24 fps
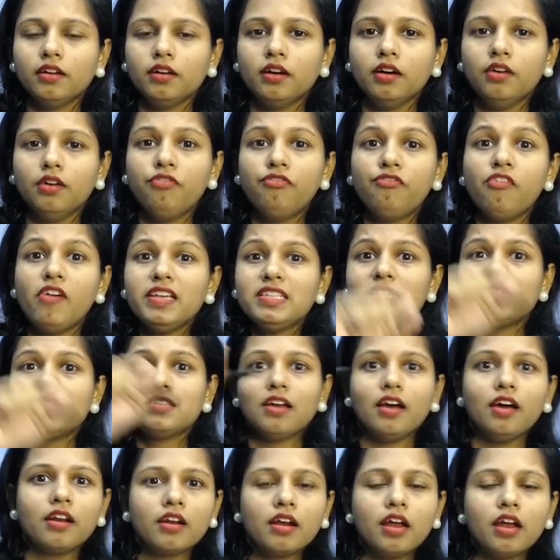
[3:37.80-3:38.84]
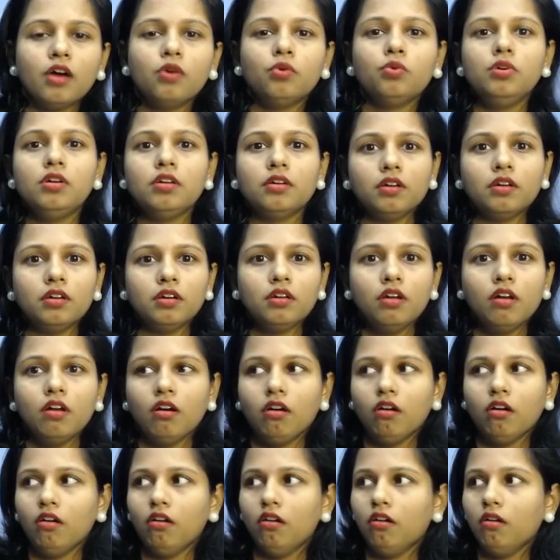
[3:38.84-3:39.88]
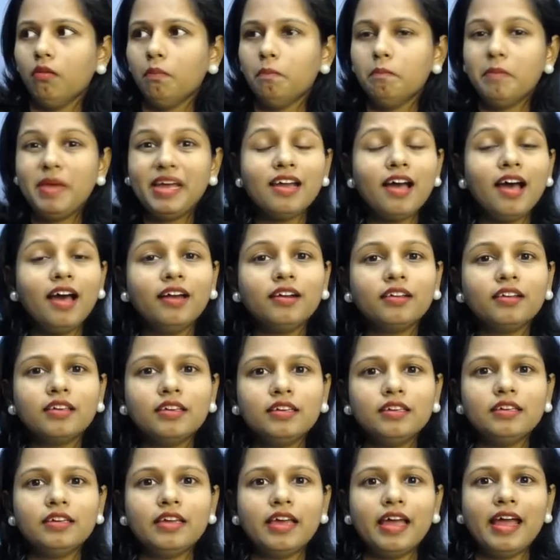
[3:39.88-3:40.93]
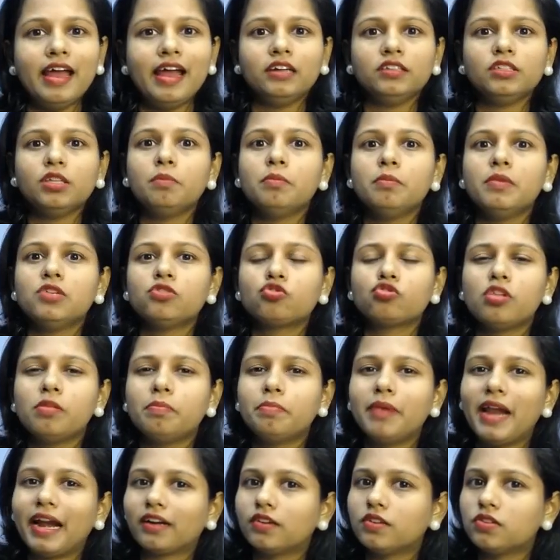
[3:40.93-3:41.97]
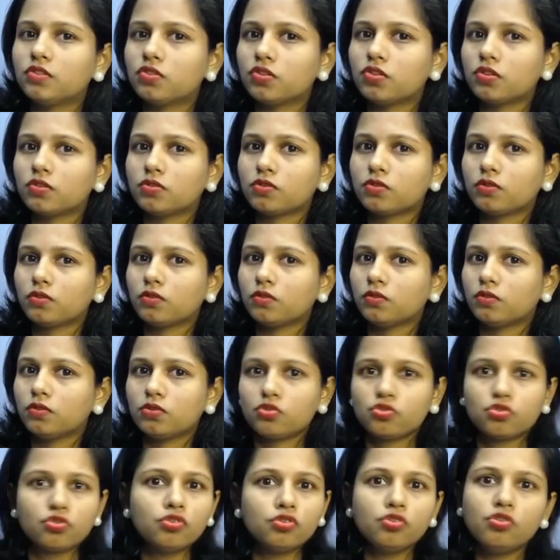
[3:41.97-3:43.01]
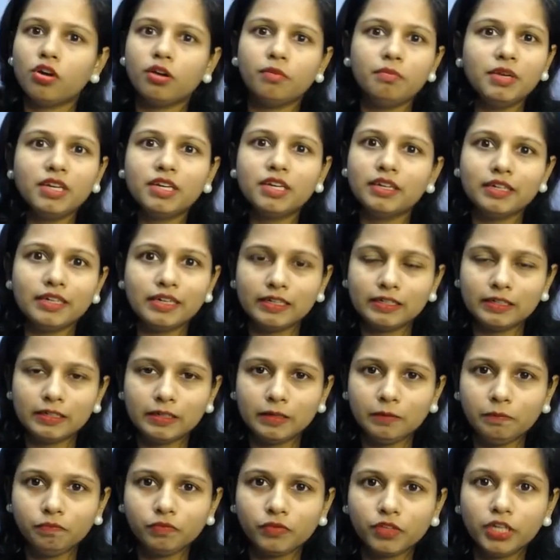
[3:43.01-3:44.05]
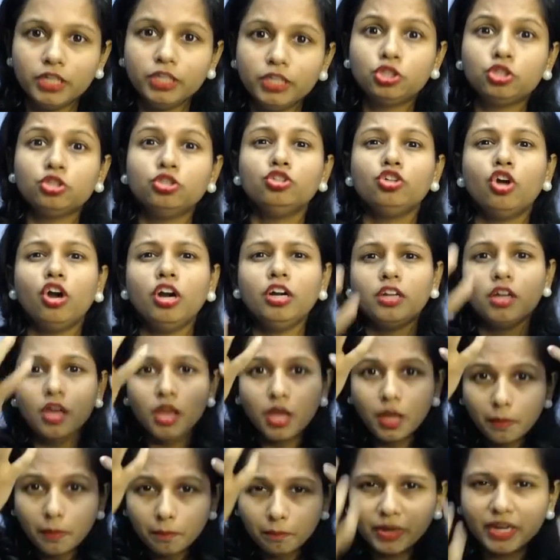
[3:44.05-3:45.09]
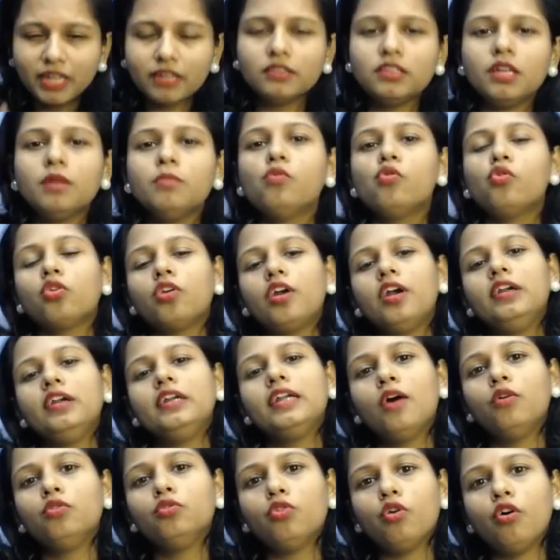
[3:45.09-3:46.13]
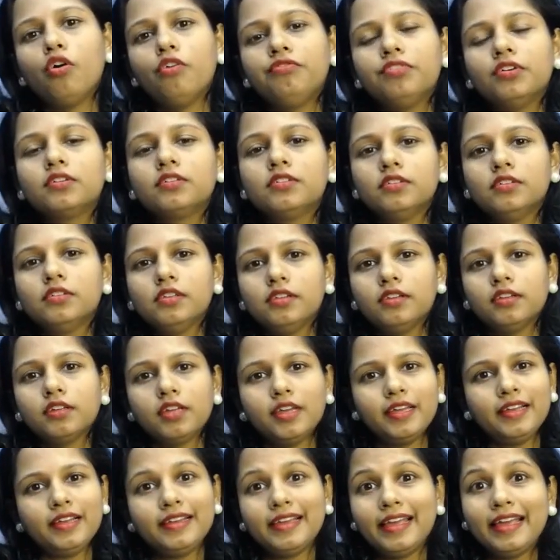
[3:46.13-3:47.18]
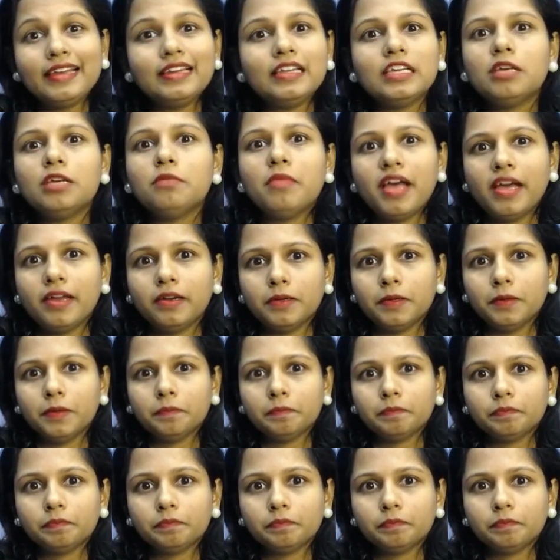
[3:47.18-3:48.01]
a fuss around uh, menarche and the menstrual practices should not be created. It should not bring the morale down of a girl in any manner.